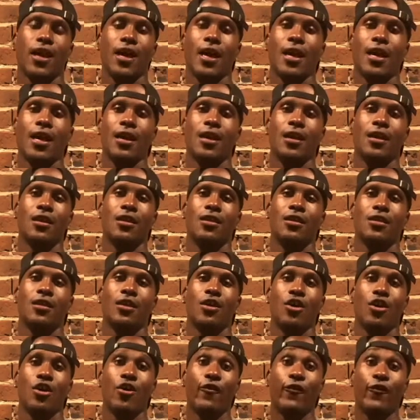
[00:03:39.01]
it. And
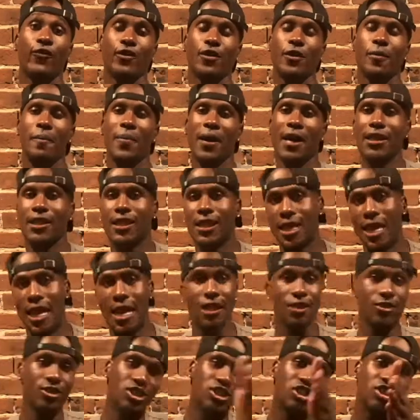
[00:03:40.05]
hopefully by the
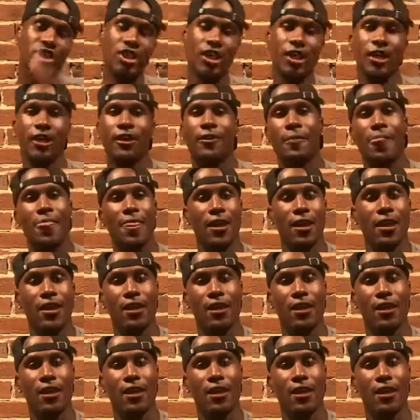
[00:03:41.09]
end of this year,